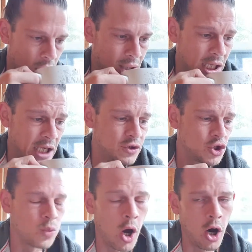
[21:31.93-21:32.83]
Evan
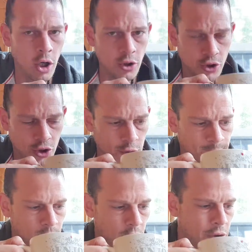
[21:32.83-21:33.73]
Schwartz,
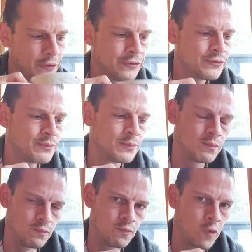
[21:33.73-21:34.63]
who
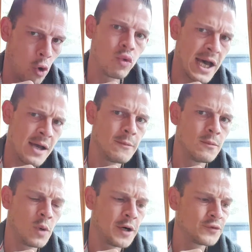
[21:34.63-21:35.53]
wrote that,
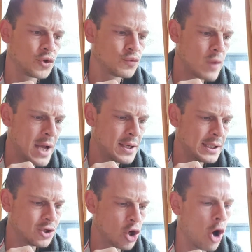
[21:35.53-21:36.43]
what I've just read, is
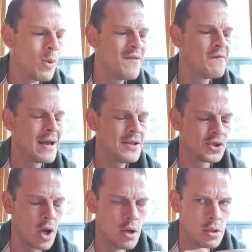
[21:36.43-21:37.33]

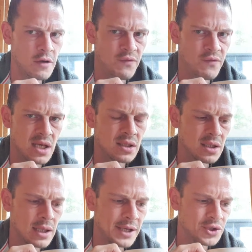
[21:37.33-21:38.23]
co-inventor of the
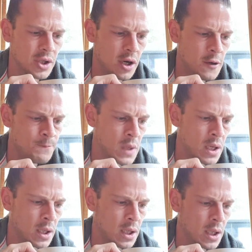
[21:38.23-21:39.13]
Interledger
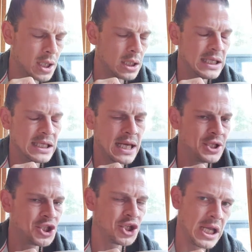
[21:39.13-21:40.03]
and a lead
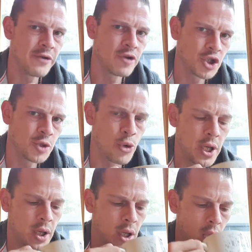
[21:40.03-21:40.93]
engineer at
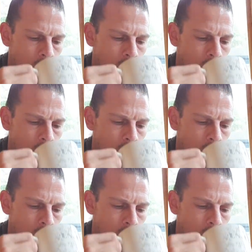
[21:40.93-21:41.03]
Spring.